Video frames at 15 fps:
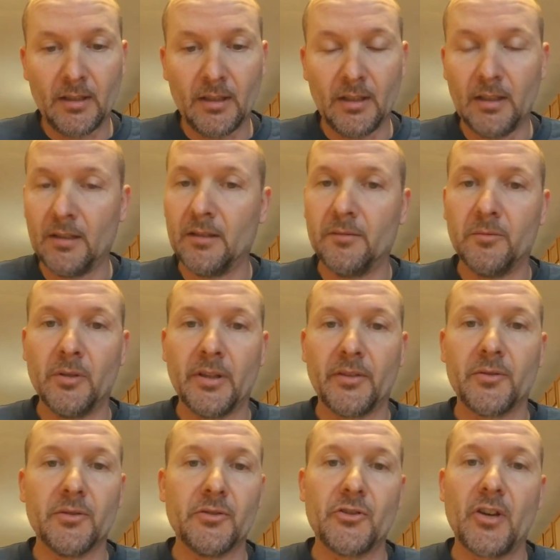He went
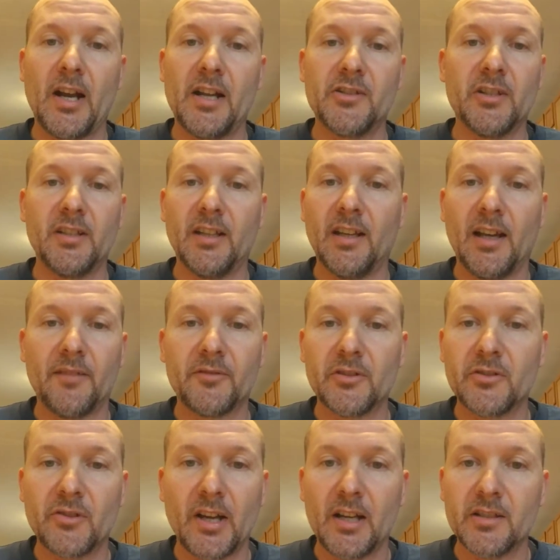through tragedy after
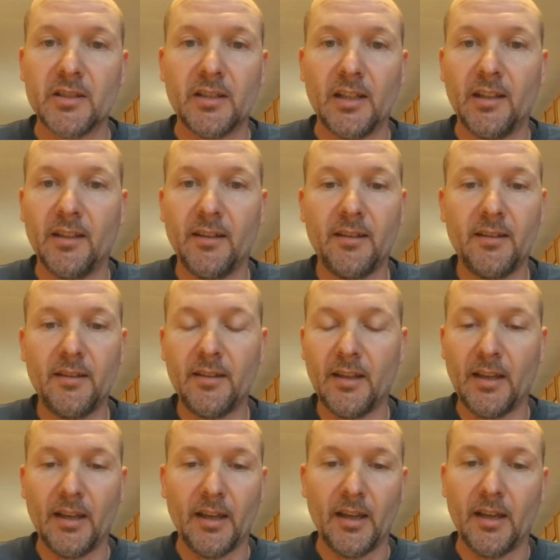tragedy,
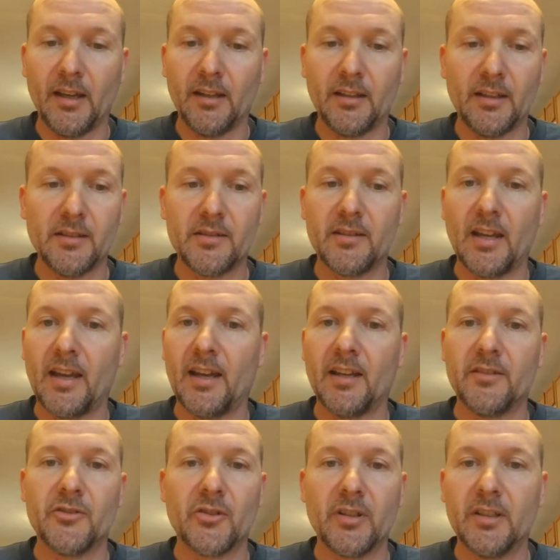and his
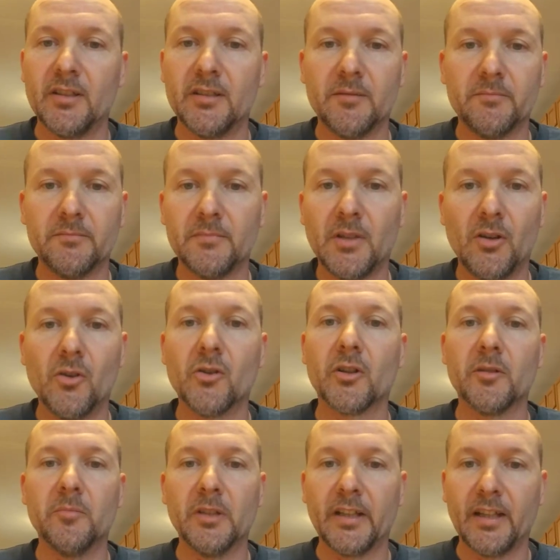dad treated him
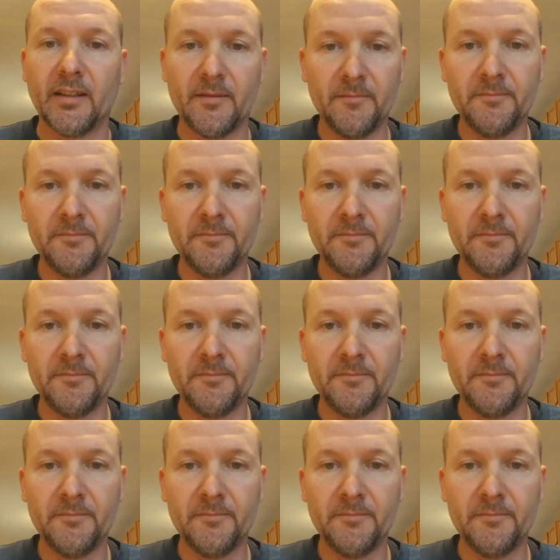horribly.